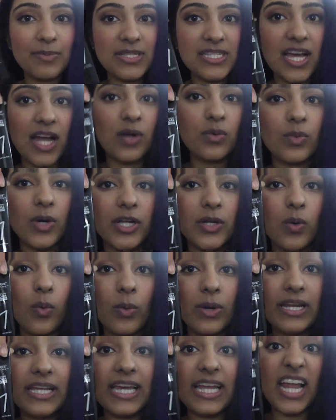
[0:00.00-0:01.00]
Bazaar one
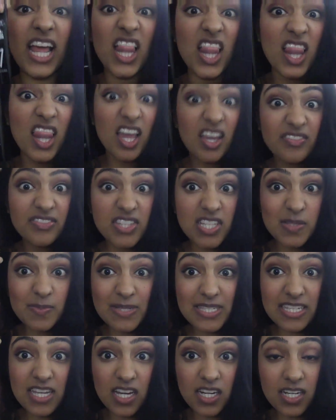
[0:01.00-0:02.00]
only, and I love this
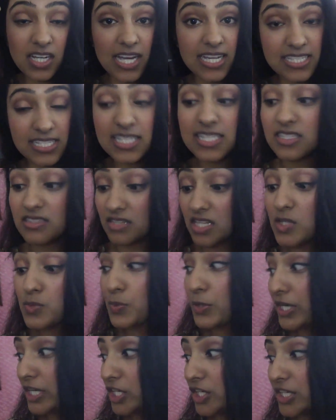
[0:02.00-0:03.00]
mascara, guys. It's
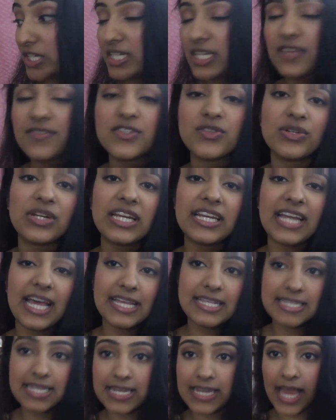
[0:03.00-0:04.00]
pretty good. It gives a really
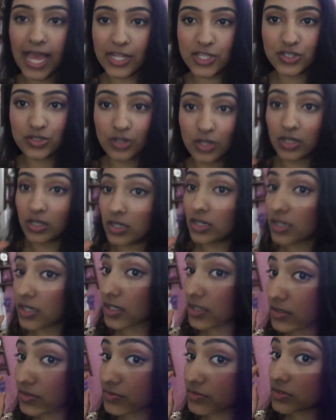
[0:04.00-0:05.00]
nice natural
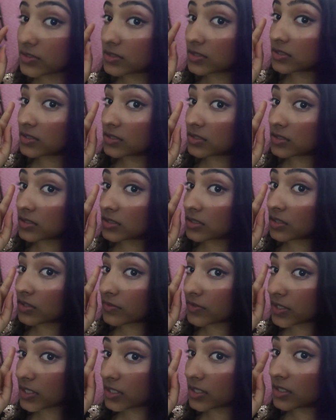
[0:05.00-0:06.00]
look, if you can see
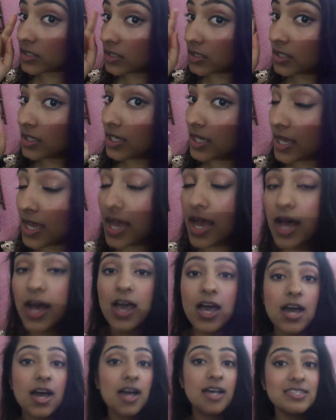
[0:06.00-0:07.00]
over here.
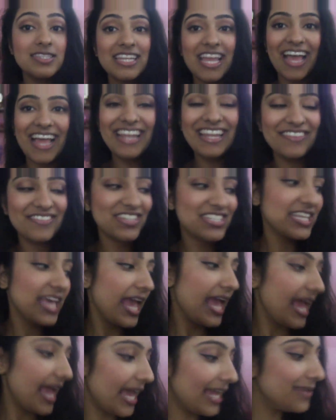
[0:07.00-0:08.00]
So yeah, I love it.
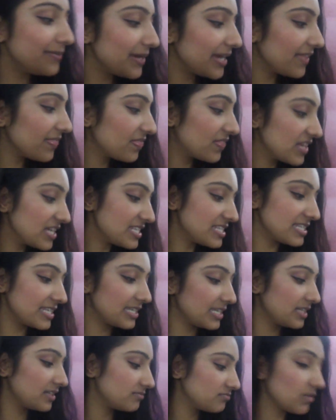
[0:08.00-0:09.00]
Anyway, this,
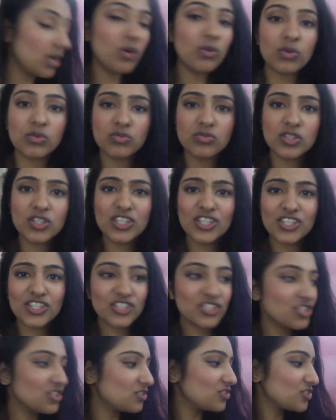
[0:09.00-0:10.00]
oh,
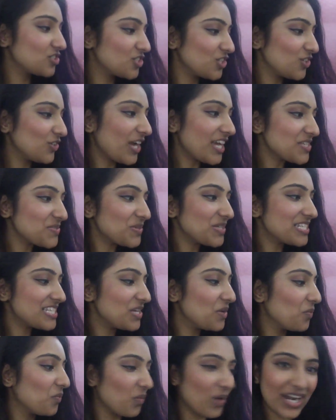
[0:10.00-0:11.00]
do you guys want to
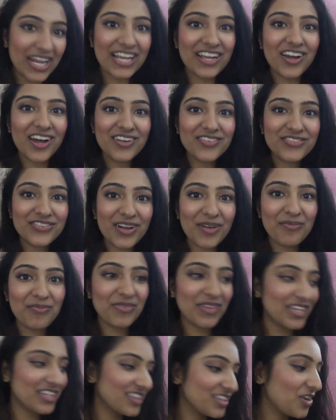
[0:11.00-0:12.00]
see what I got
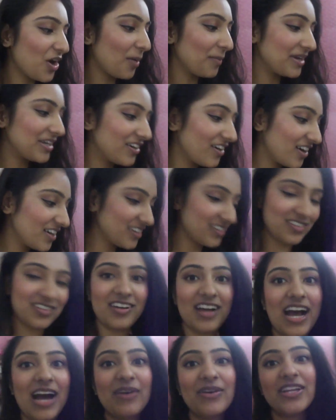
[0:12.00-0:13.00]
from Comic-Con?
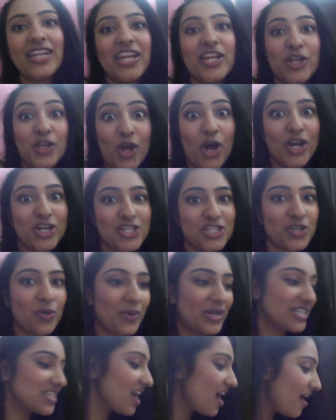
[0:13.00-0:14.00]
How can I not
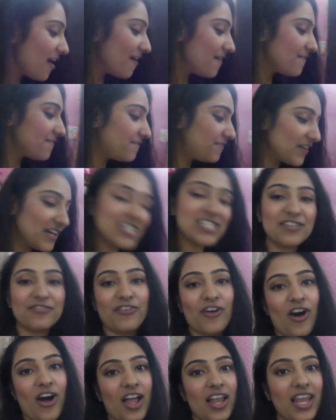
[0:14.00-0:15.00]
show it? First
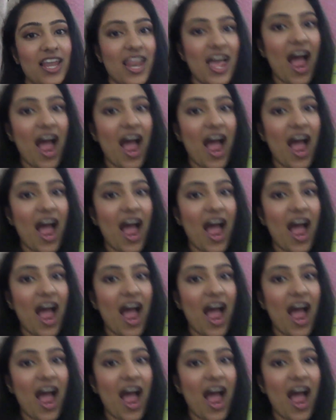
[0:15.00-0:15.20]
of all,